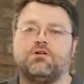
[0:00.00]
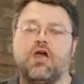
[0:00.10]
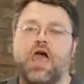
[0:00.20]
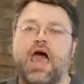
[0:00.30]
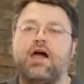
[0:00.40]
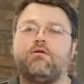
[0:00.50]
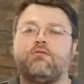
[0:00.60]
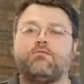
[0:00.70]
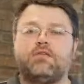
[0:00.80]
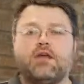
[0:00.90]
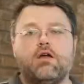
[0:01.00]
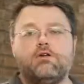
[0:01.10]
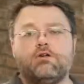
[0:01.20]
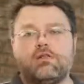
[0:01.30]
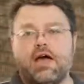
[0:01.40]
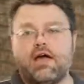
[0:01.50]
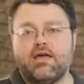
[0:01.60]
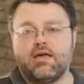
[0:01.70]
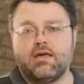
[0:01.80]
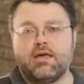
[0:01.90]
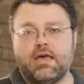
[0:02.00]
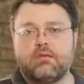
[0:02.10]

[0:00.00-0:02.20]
or however the underlying